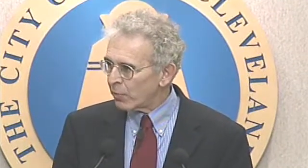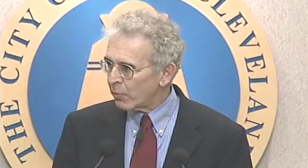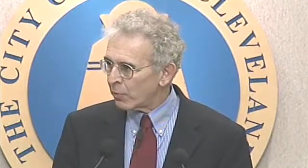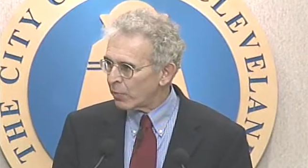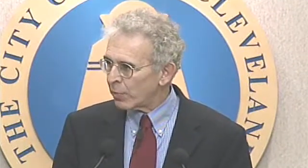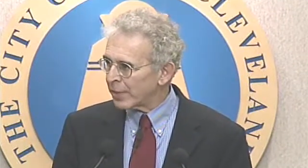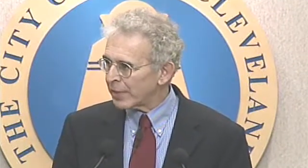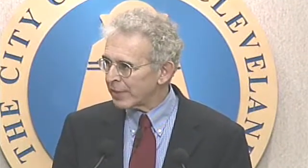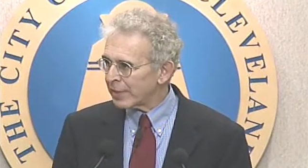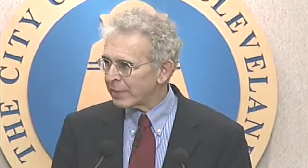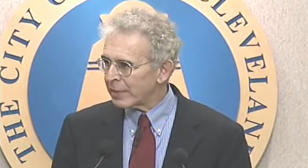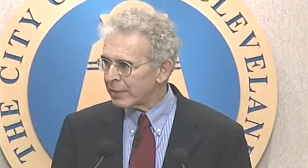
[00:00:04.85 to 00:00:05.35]

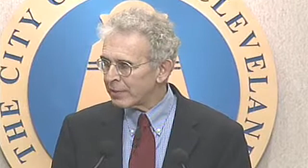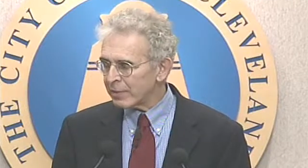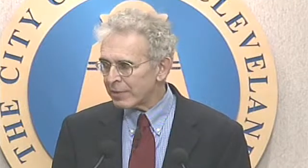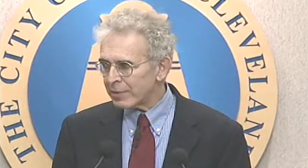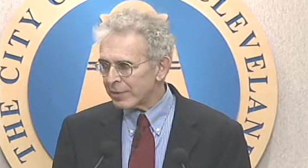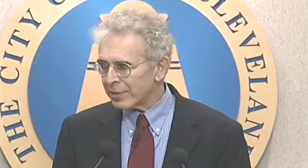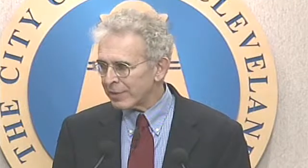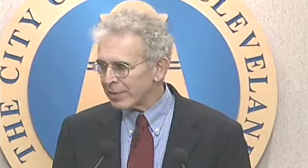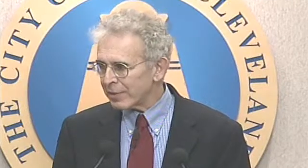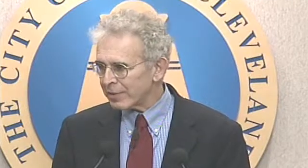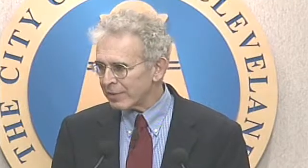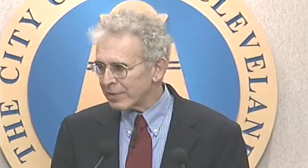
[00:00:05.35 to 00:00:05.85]
We
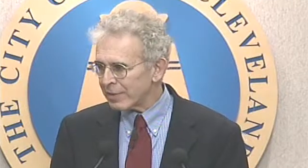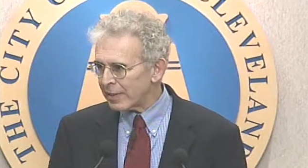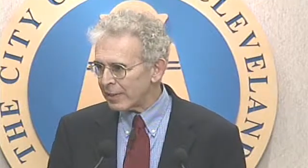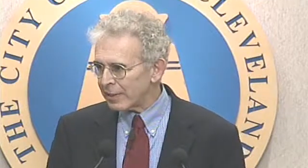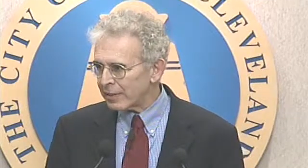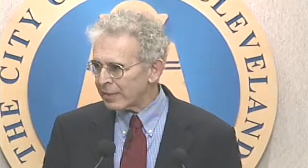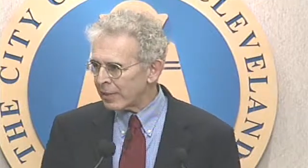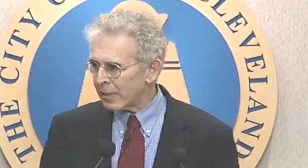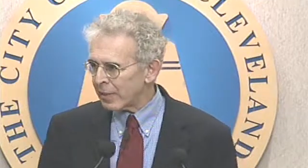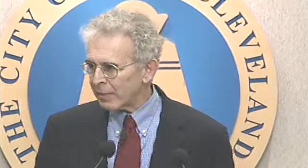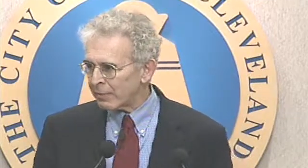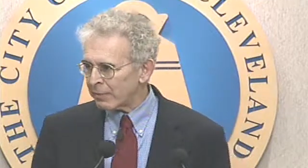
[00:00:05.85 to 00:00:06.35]
can
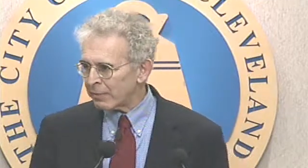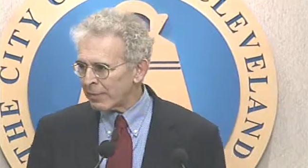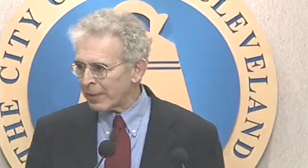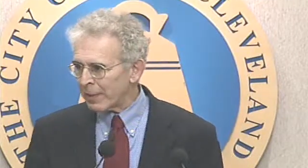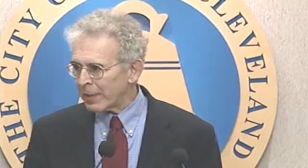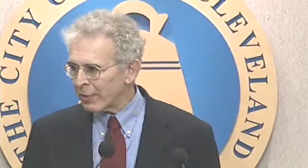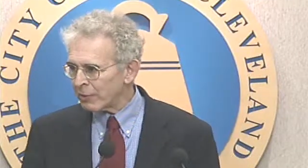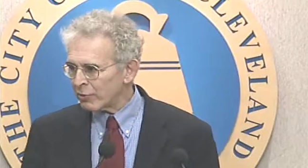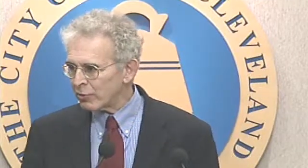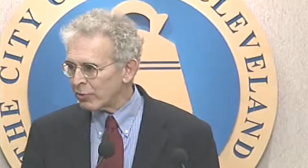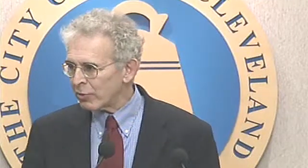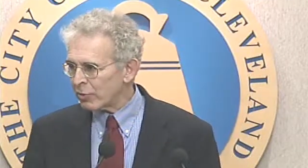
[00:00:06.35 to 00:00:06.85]
uh,
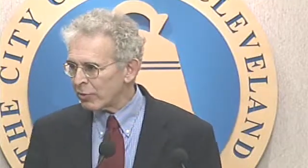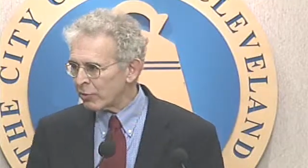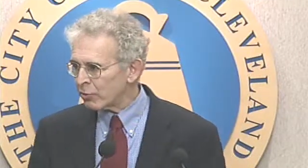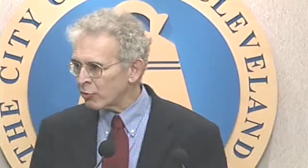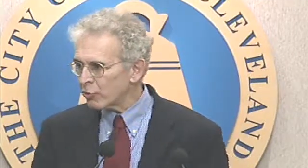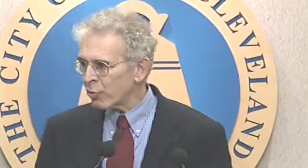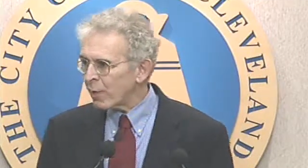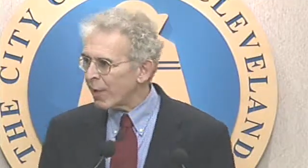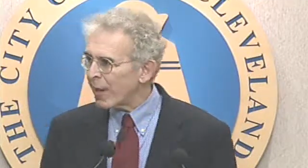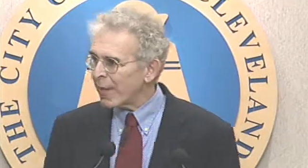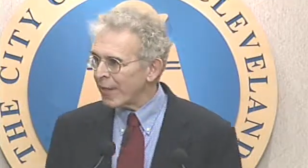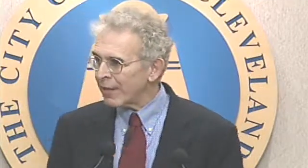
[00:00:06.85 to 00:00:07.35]
uh,
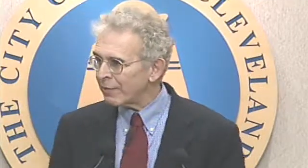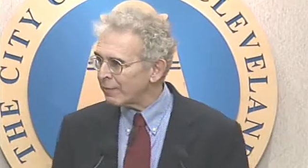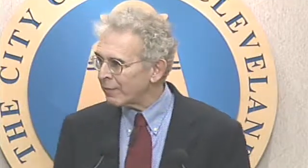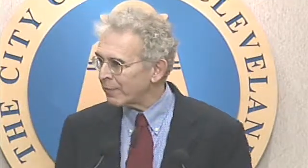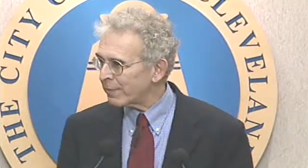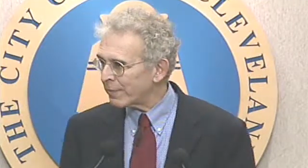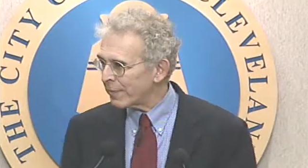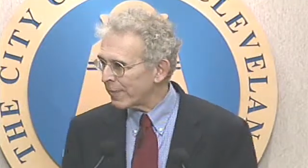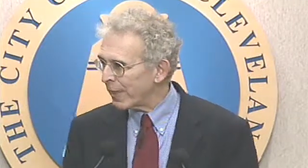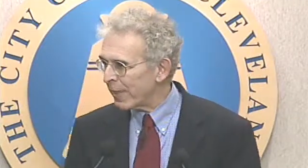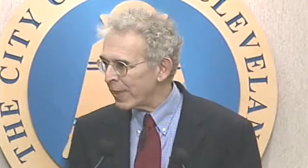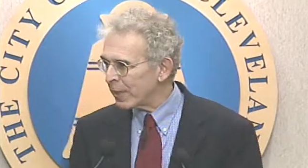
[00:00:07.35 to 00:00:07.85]

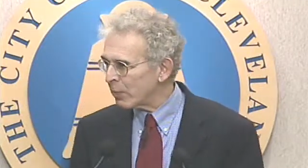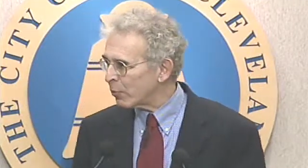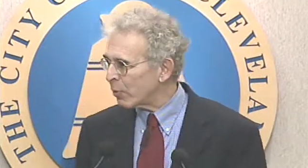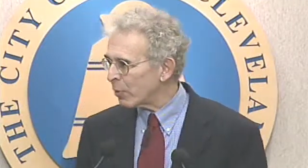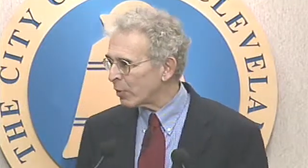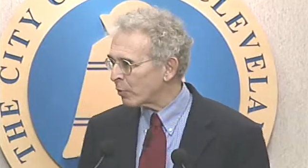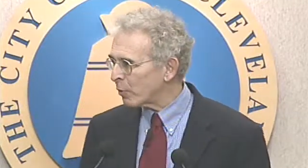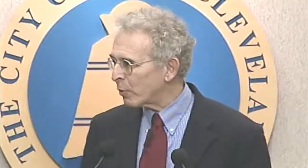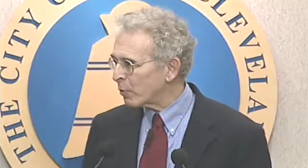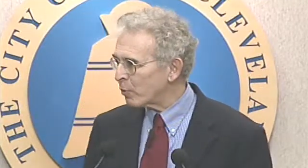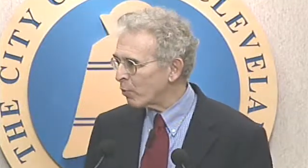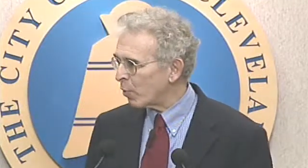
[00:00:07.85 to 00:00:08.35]
drive
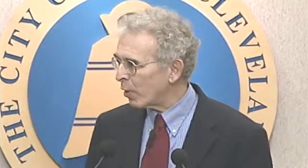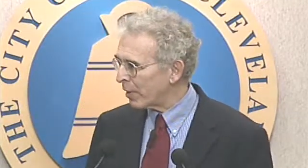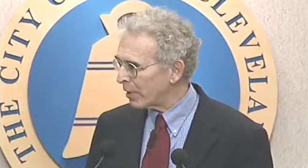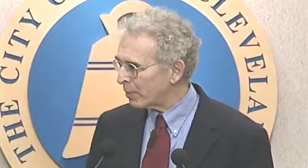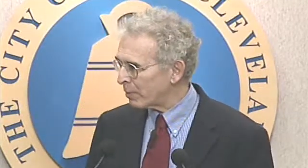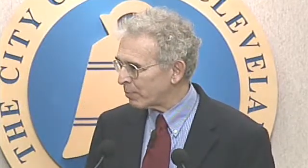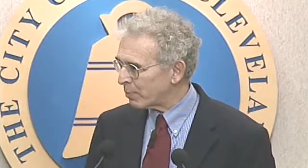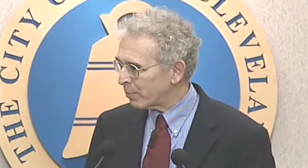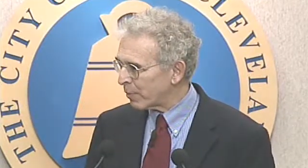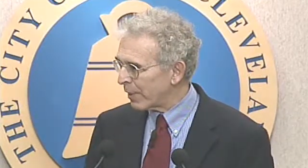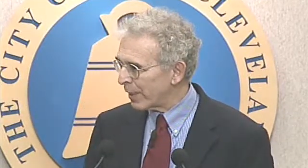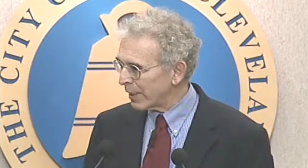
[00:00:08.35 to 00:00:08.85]
anywhere we
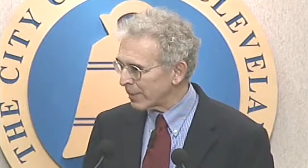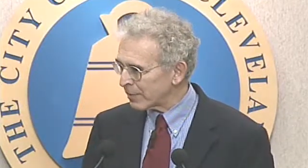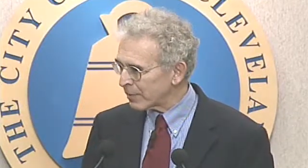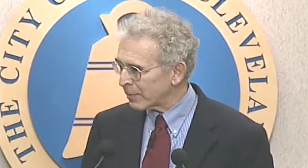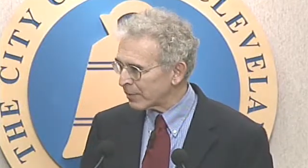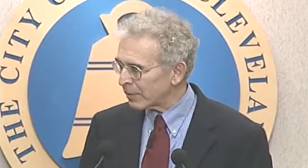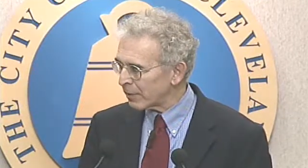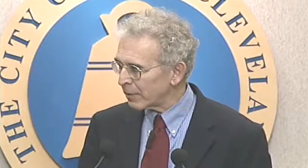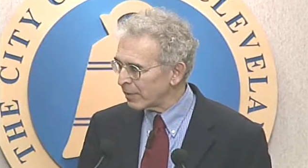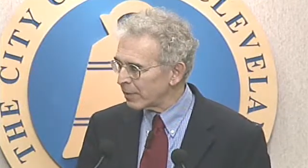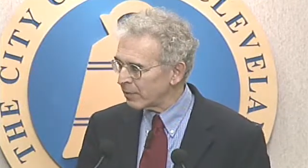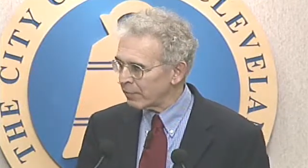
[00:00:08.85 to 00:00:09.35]
want
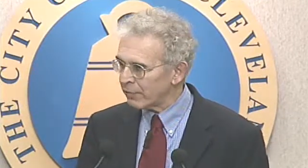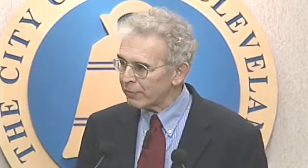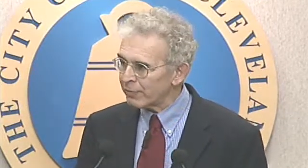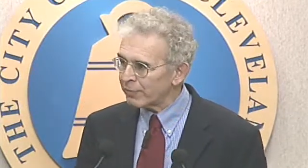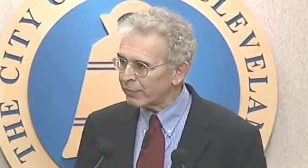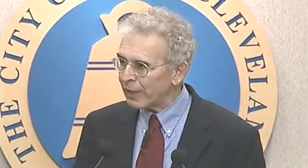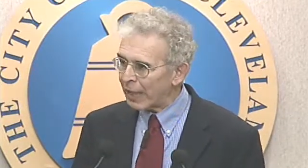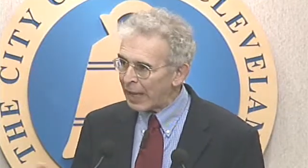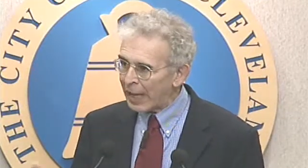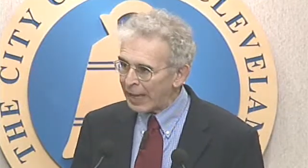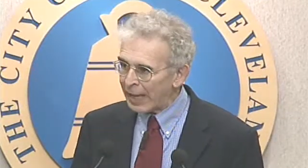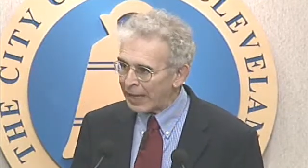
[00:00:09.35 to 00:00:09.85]
practically. You
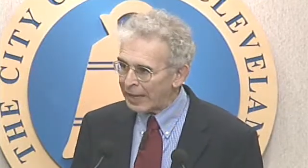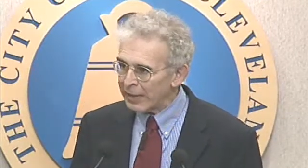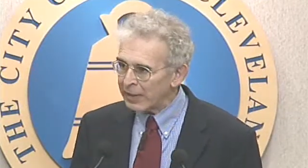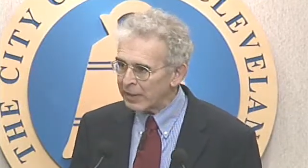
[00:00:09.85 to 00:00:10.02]
fly.